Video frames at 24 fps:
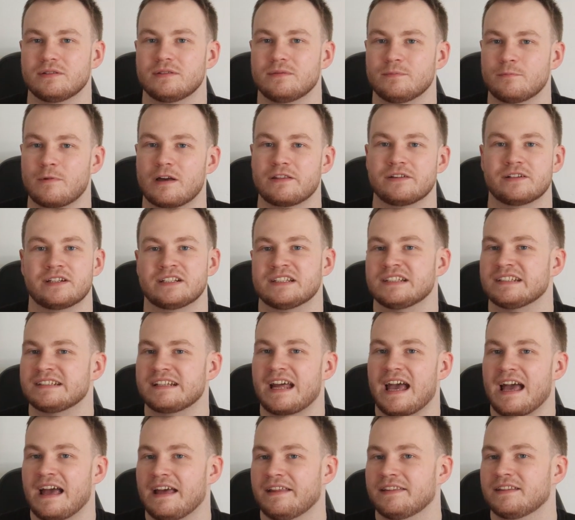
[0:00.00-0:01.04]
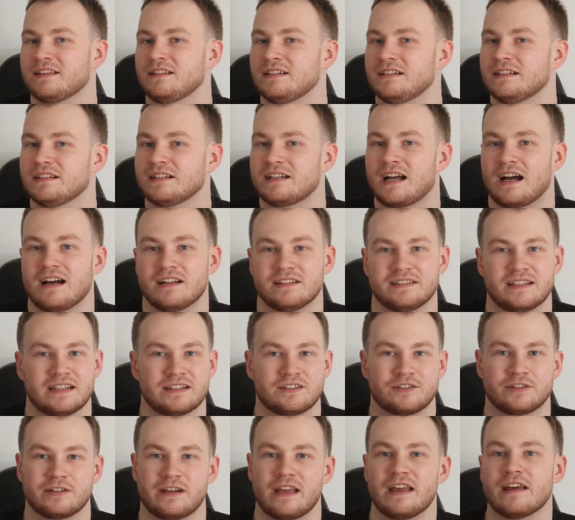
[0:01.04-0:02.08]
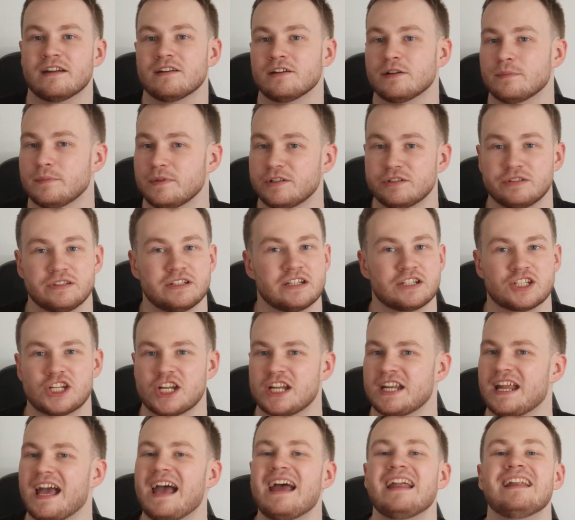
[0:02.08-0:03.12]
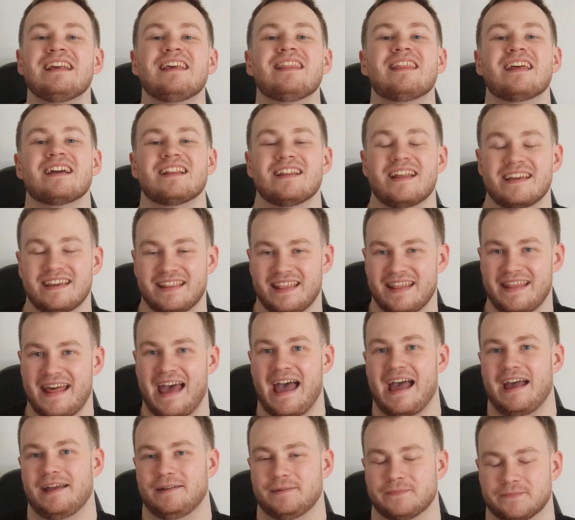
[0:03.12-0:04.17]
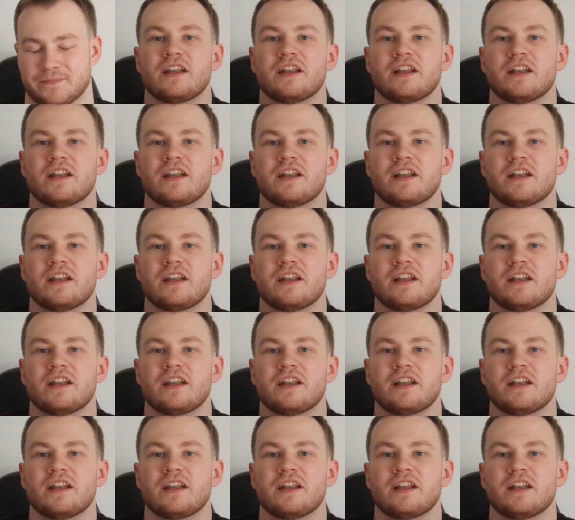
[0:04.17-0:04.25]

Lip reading: whether it's an athlete, a content creator, a musician, anything like that.